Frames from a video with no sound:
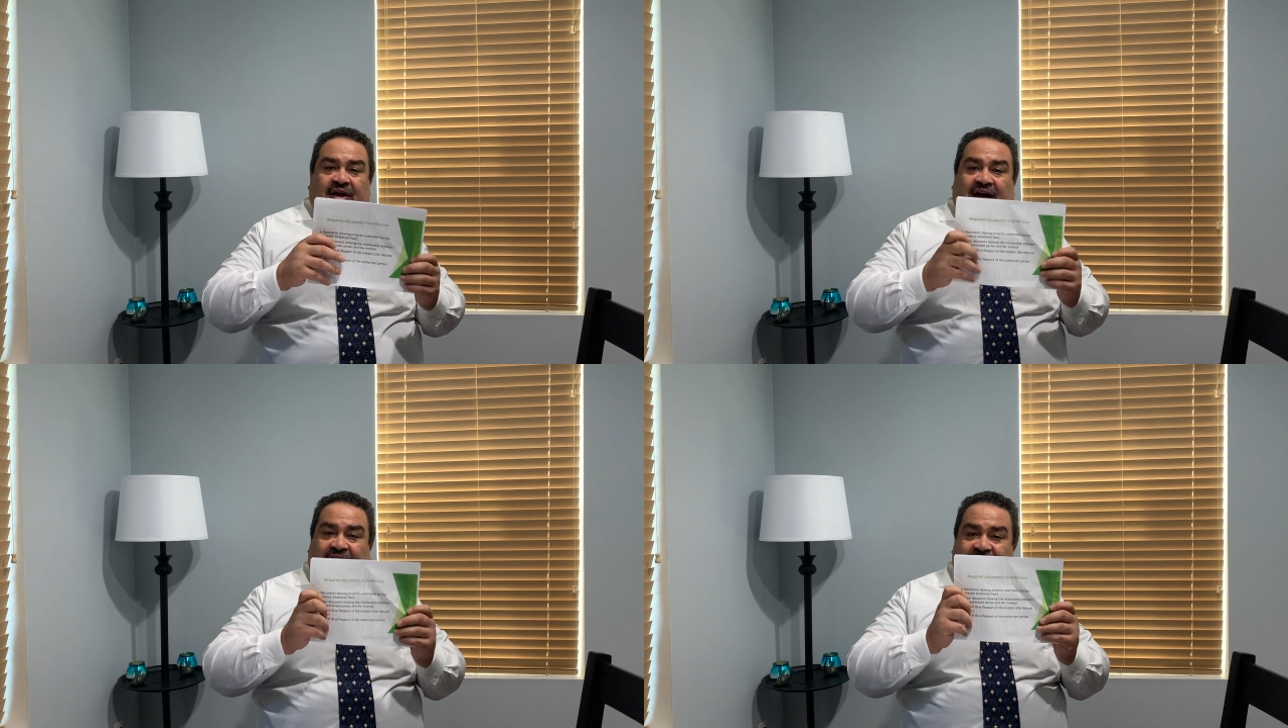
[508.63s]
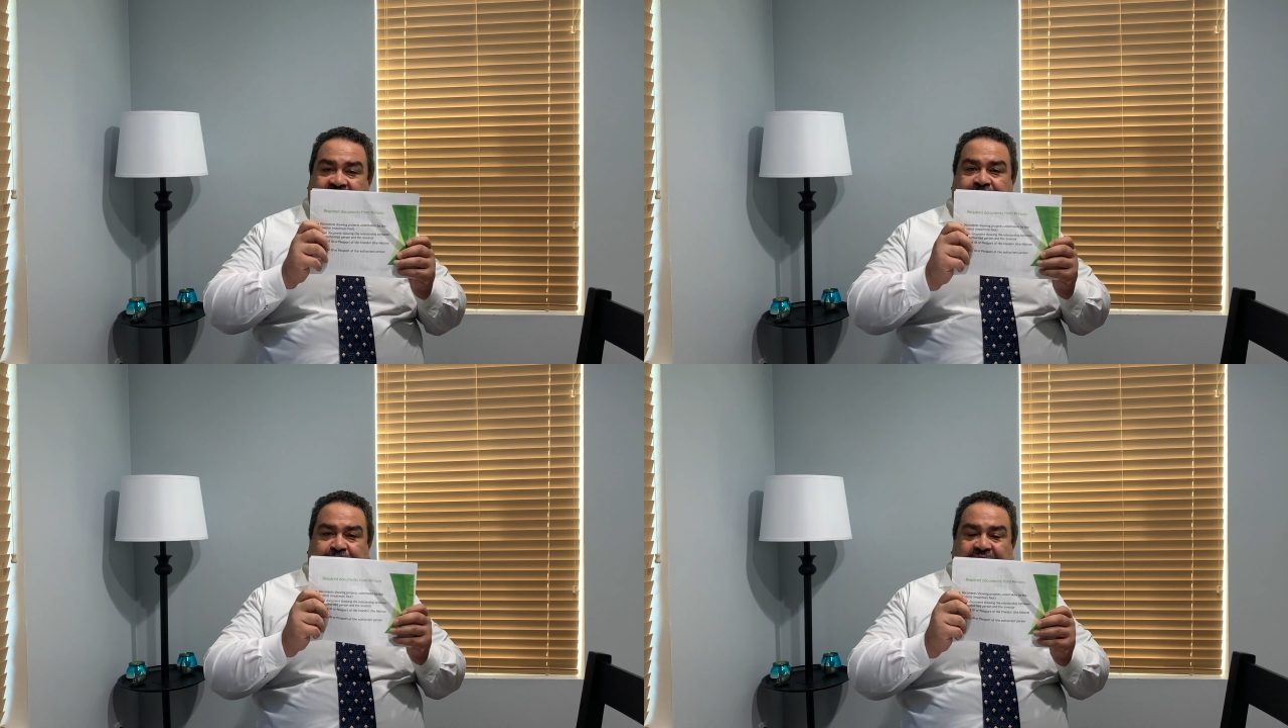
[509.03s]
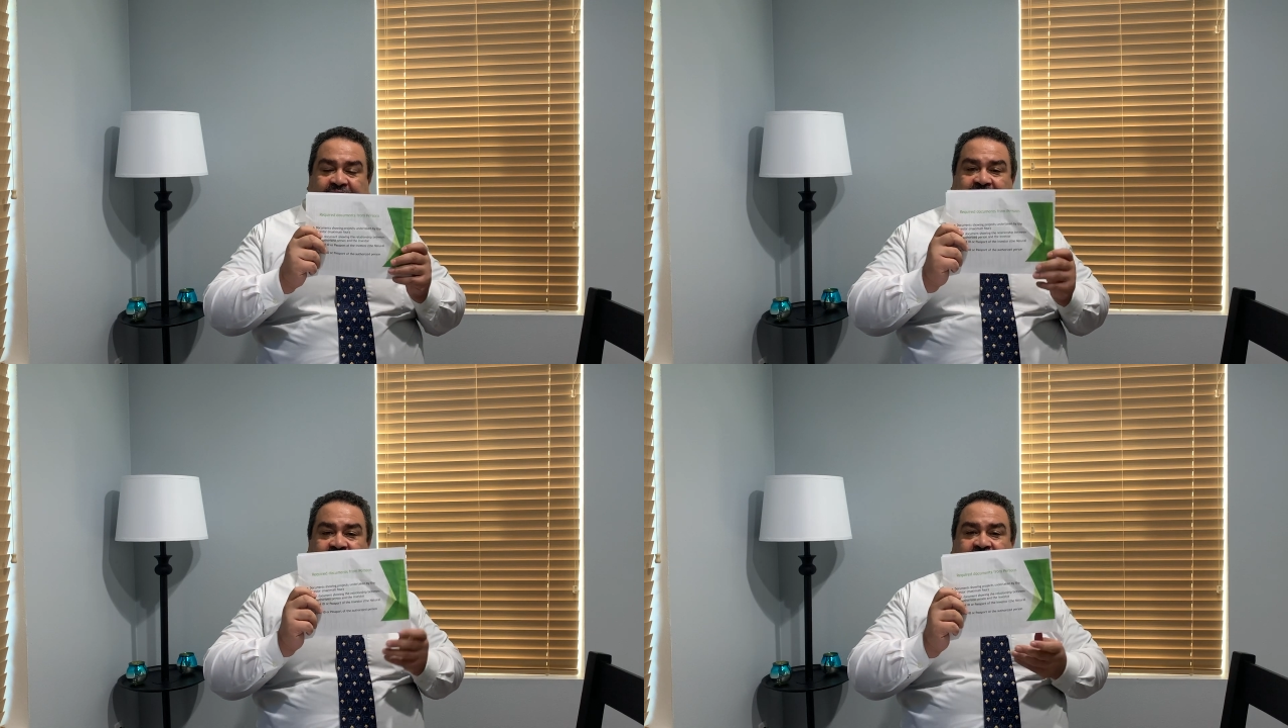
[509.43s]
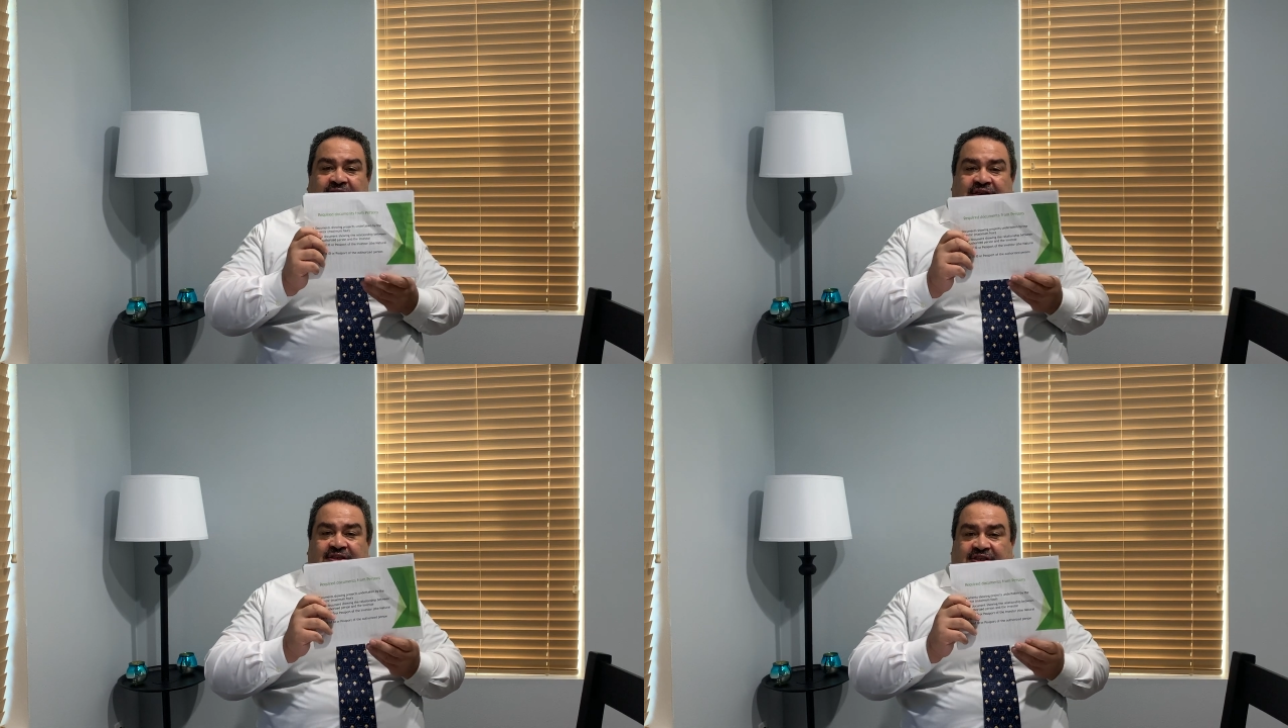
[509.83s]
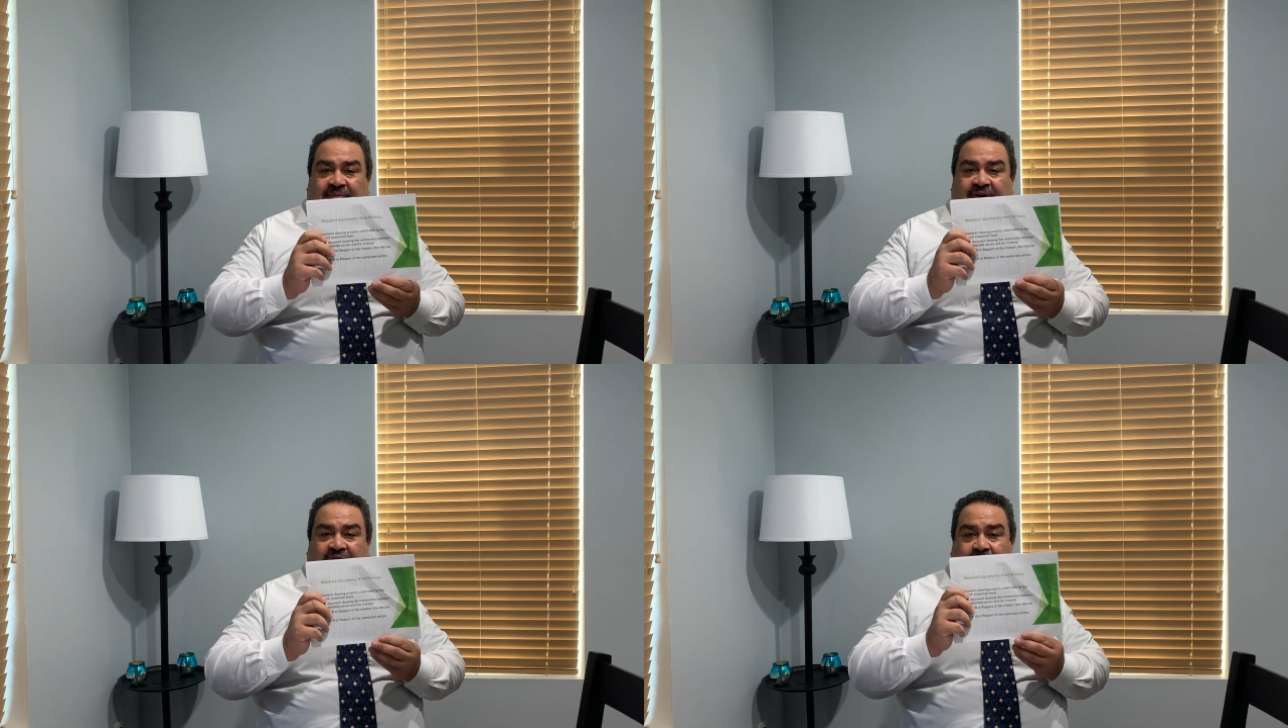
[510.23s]
have experience in
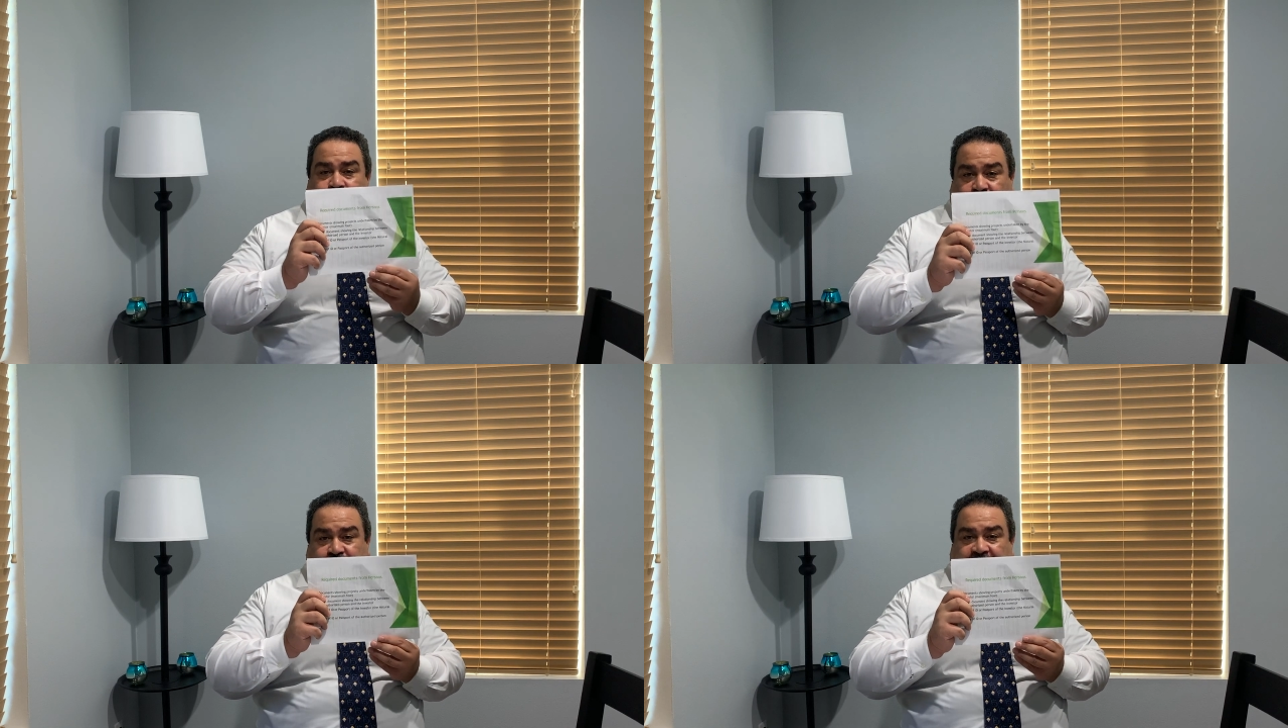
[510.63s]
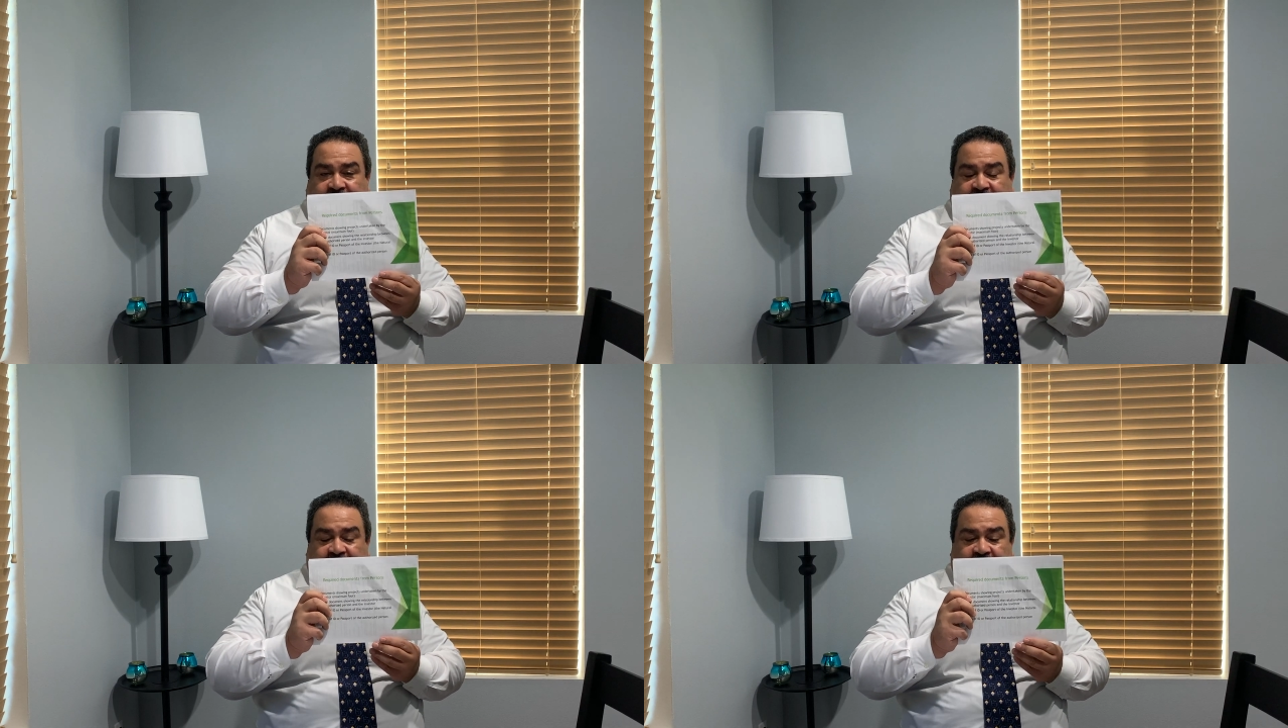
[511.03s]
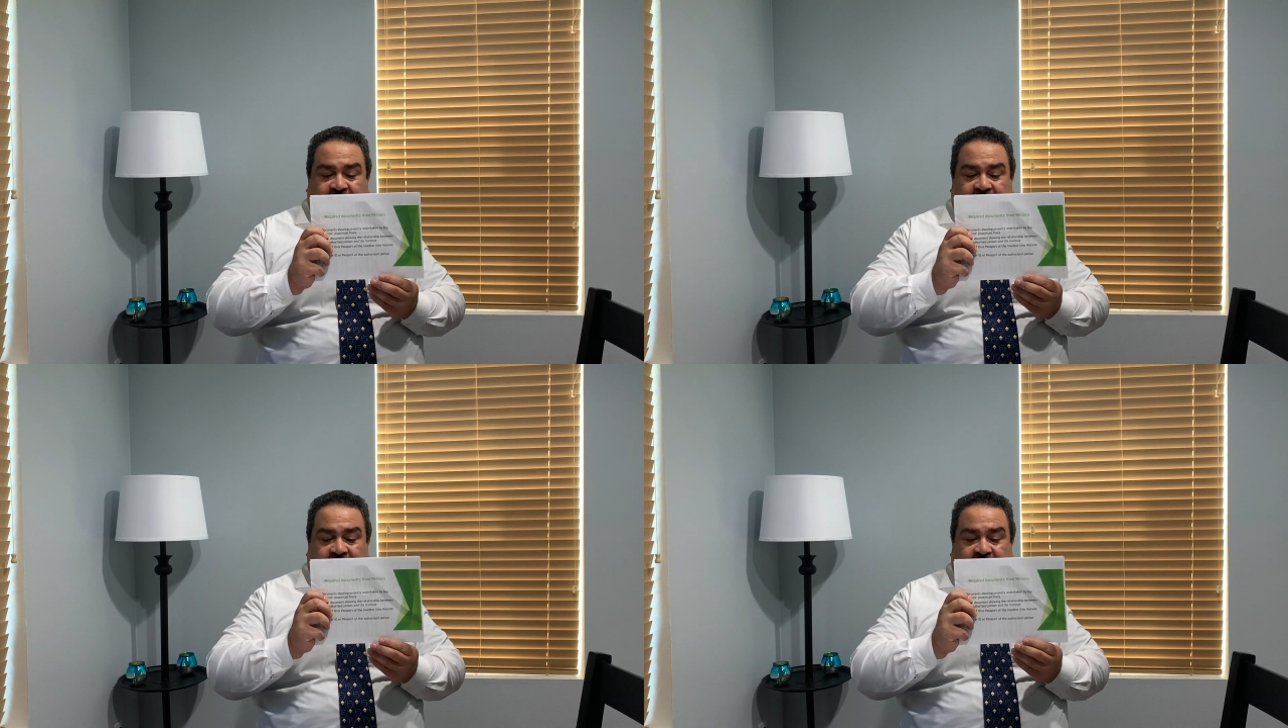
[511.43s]
similar projects.